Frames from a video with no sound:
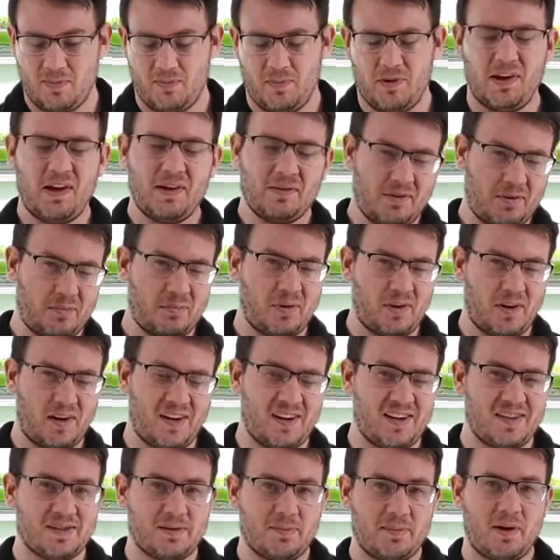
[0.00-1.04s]
We gave it a pretty
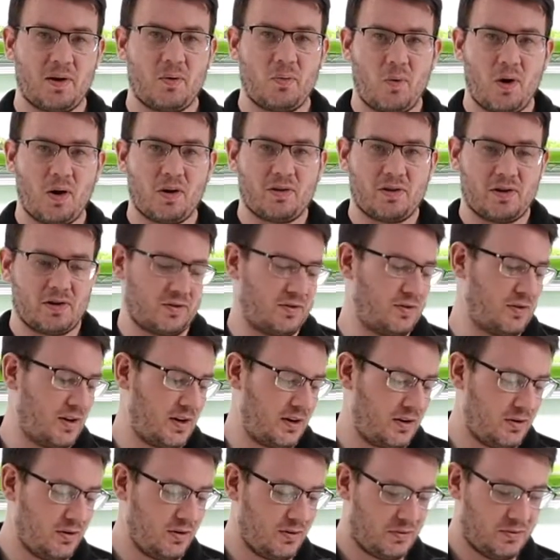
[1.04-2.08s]
decent amount of water
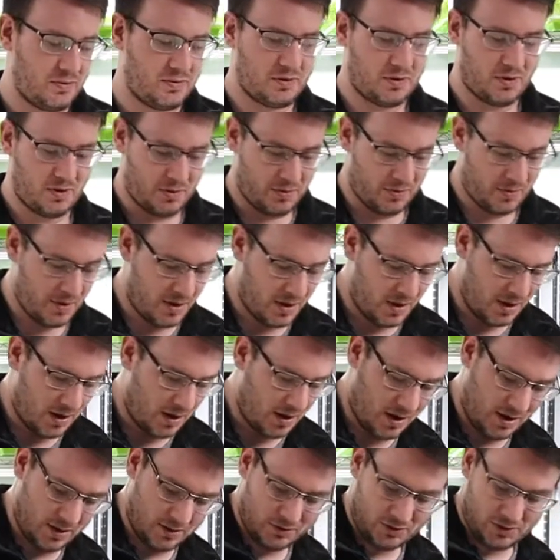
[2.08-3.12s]
yesterday too. So
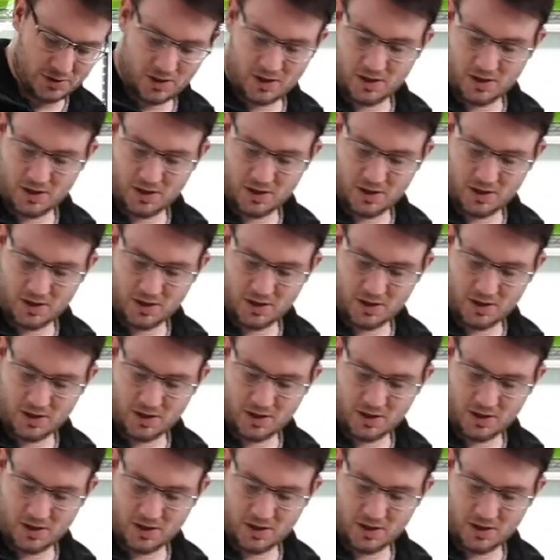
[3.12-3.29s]
just